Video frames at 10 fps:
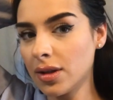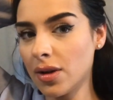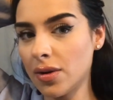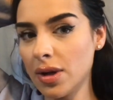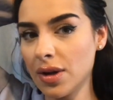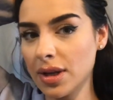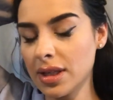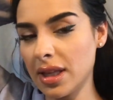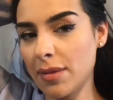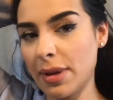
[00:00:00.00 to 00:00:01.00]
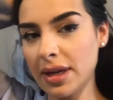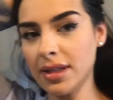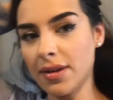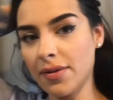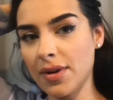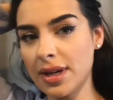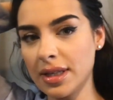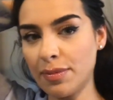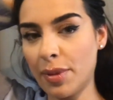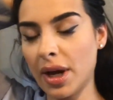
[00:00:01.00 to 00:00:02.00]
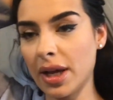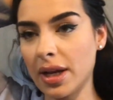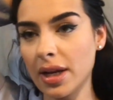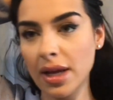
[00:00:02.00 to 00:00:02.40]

So you can see that made a difference, but